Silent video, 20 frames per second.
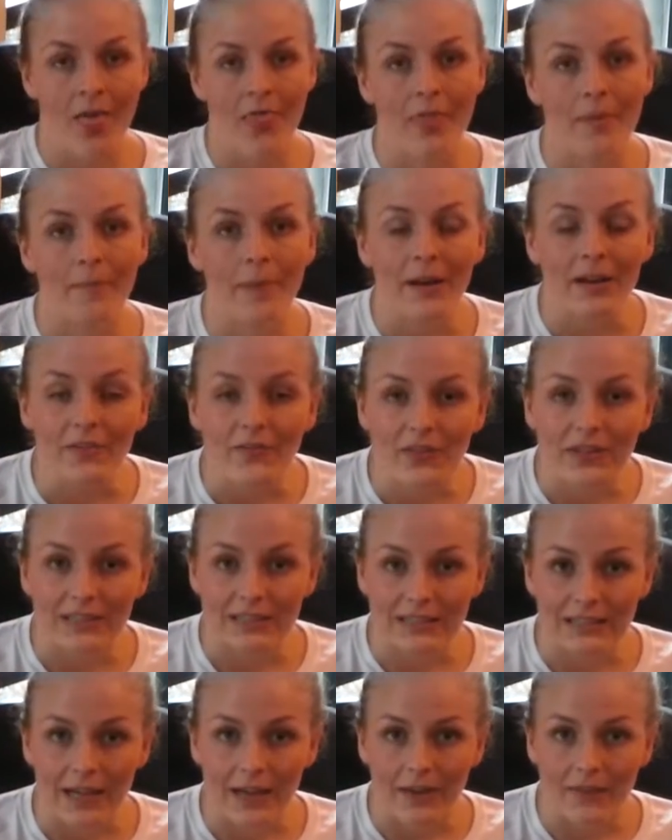The
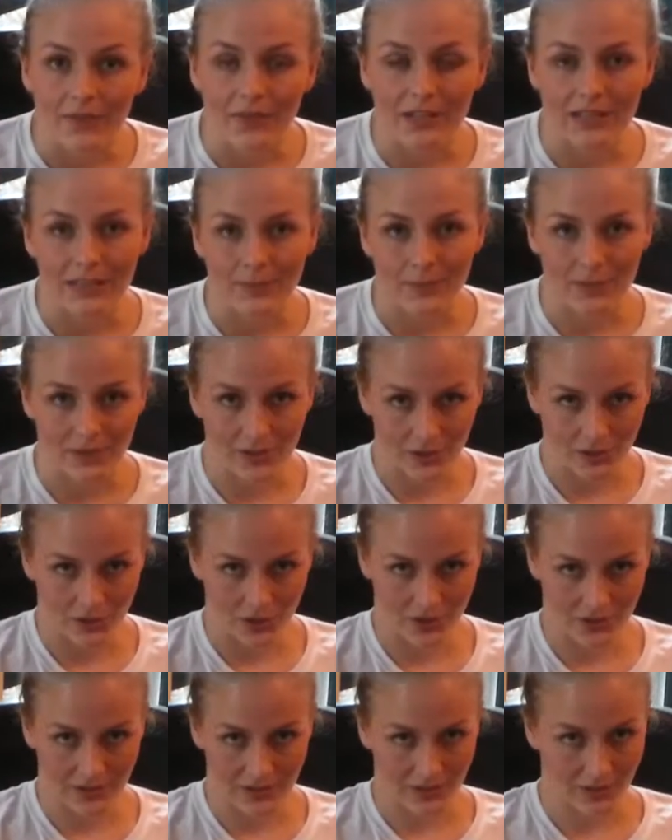benefits of these
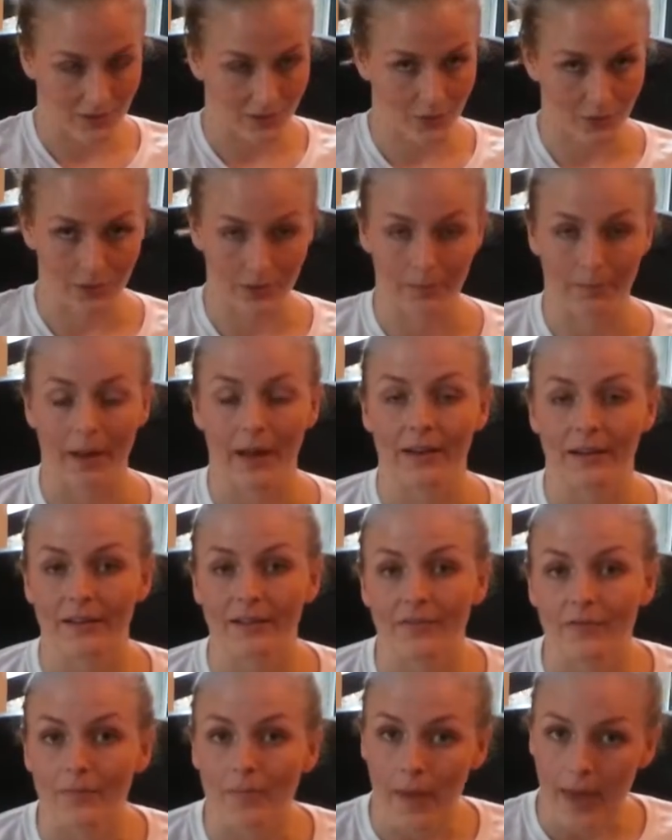positions include
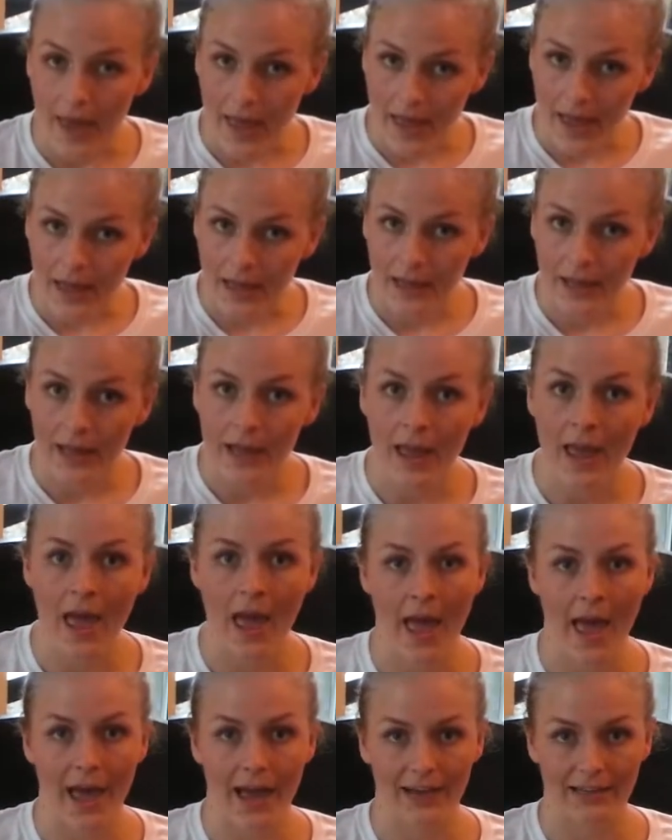competitive pay,
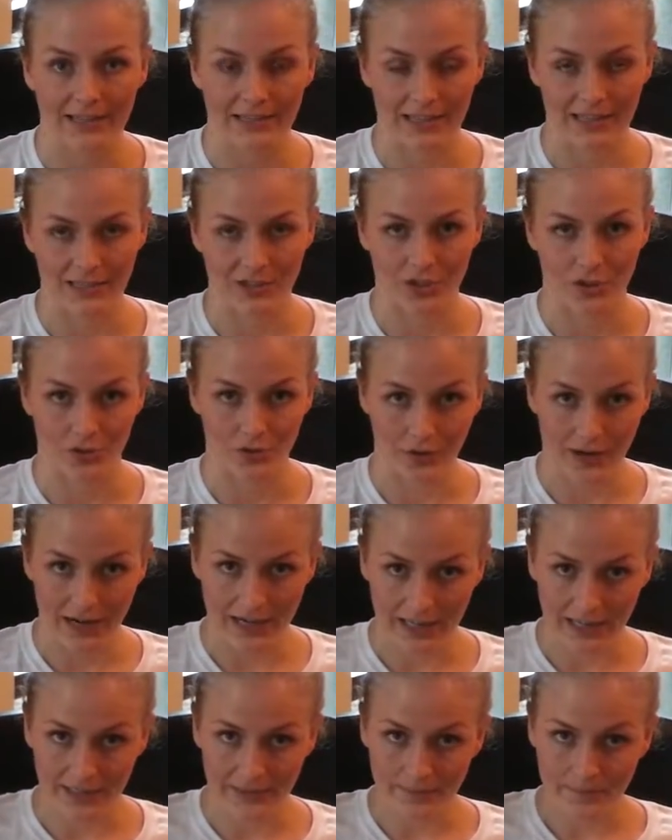access to
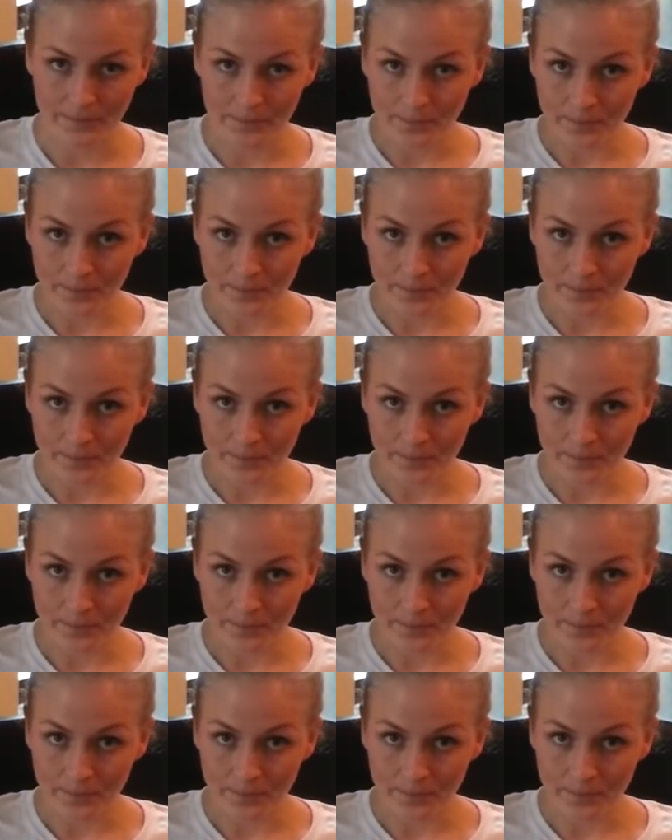training,